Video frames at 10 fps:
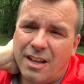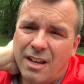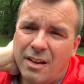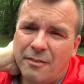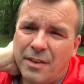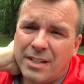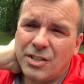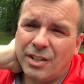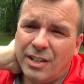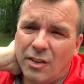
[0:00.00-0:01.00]

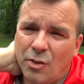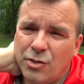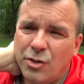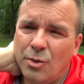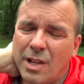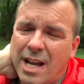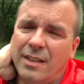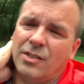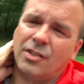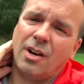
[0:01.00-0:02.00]
eventually those two
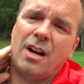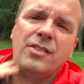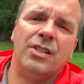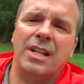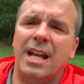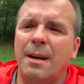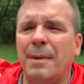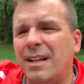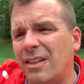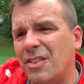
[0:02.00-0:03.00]
lines cross and you got to
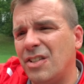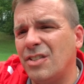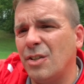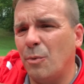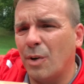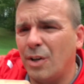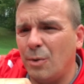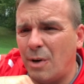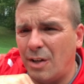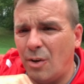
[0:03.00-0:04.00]
make a decision of where you
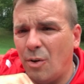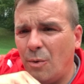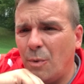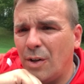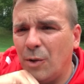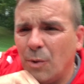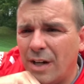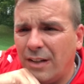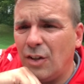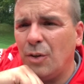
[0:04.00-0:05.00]
want to go and what you want
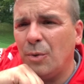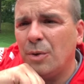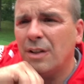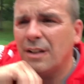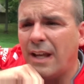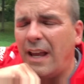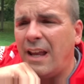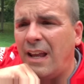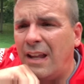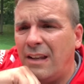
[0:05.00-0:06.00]
to do.
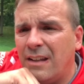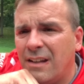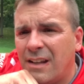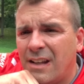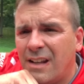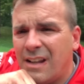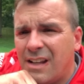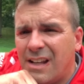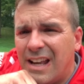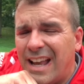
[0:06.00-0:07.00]
And
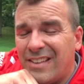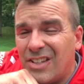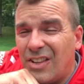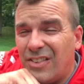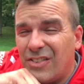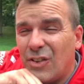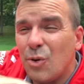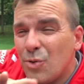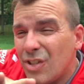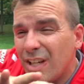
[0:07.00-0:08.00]
as an
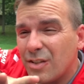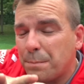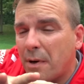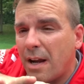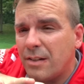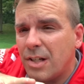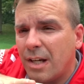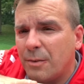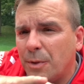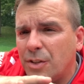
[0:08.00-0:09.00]
enthusiast
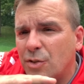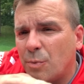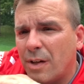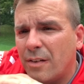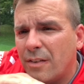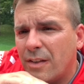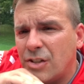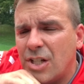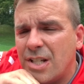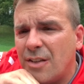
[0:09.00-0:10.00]
project, which is where the
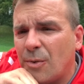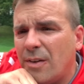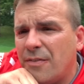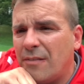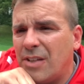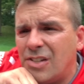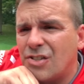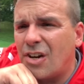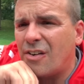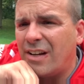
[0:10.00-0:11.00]
GT350
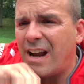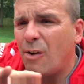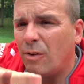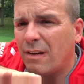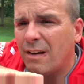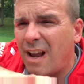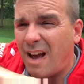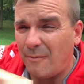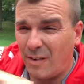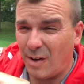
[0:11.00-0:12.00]
started out,
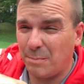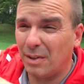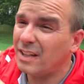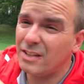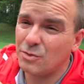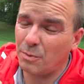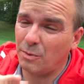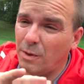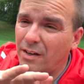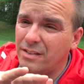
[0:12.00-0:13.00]
I'm very pleased with
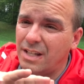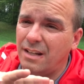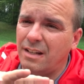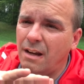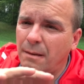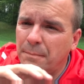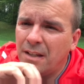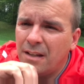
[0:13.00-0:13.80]
where it's ended up,